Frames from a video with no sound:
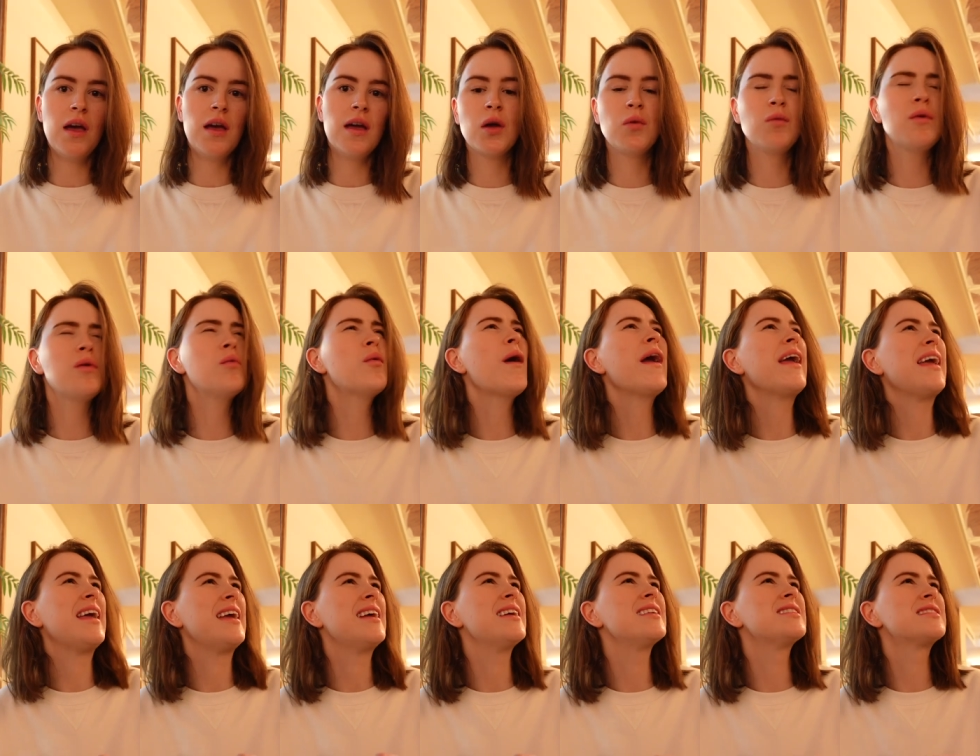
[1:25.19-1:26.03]
Can we
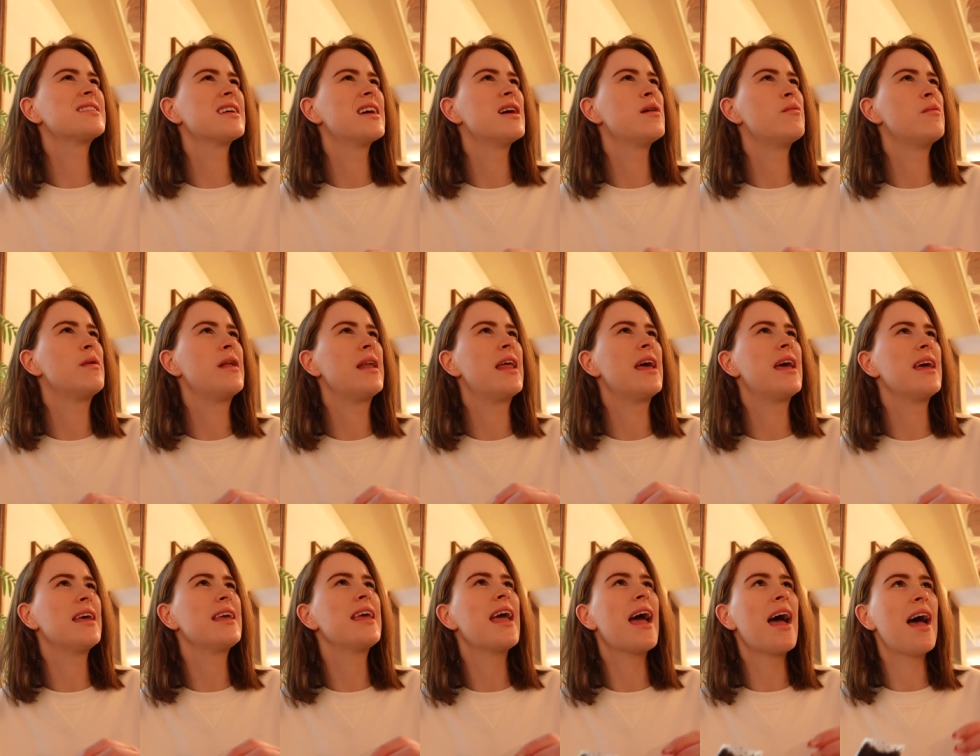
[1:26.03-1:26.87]
wait a
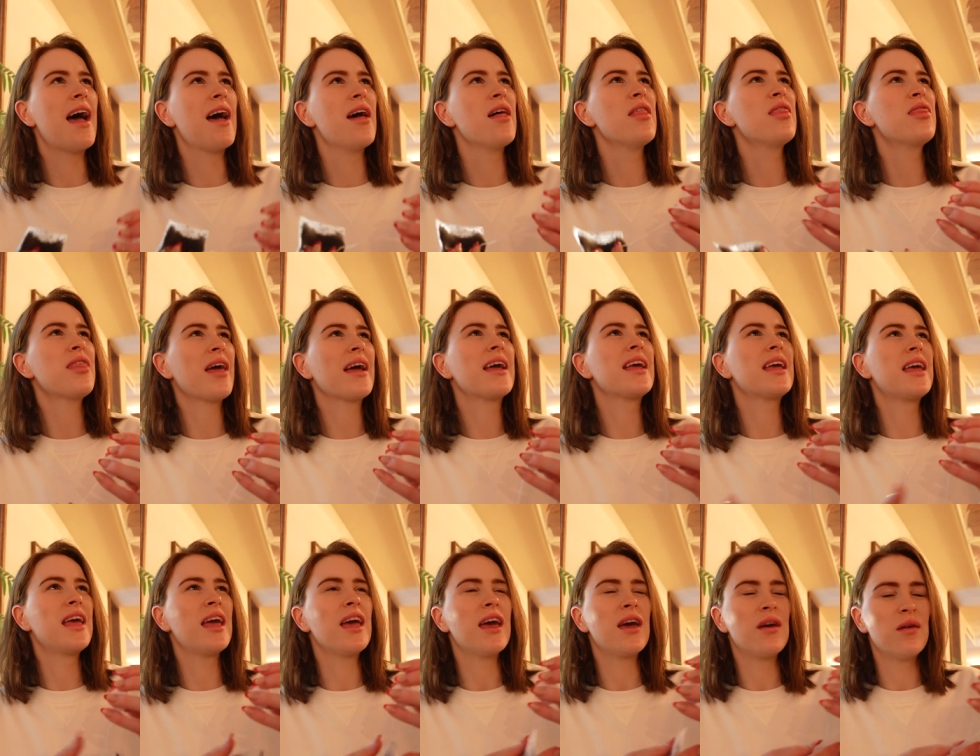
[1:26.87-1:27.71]
minute? Yeah,
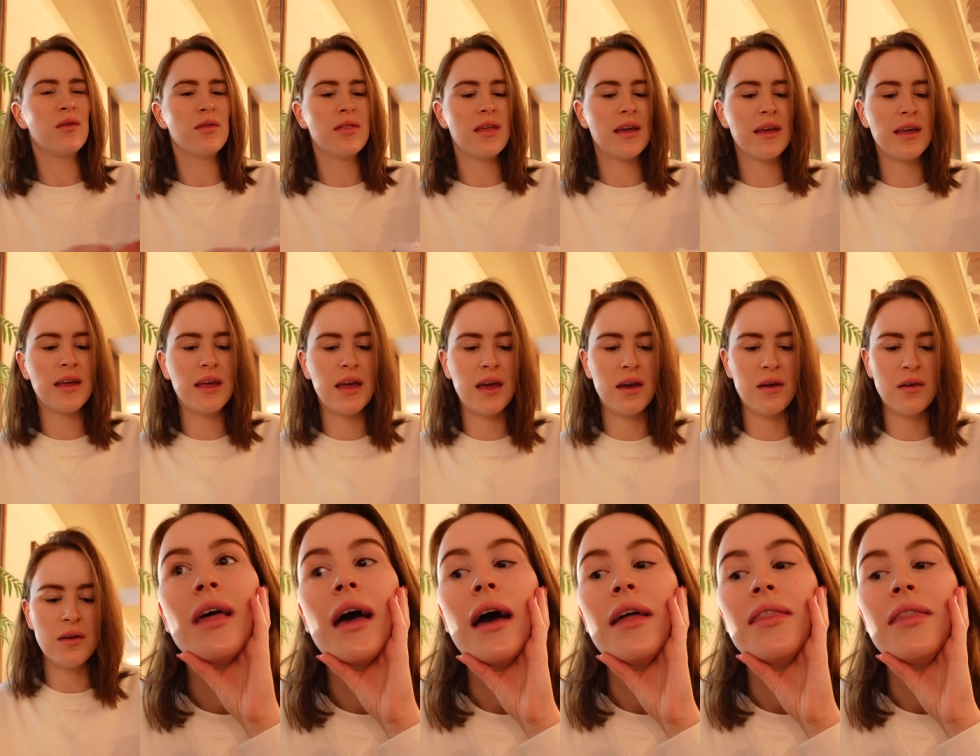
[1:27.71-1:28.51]
thank you, thank you.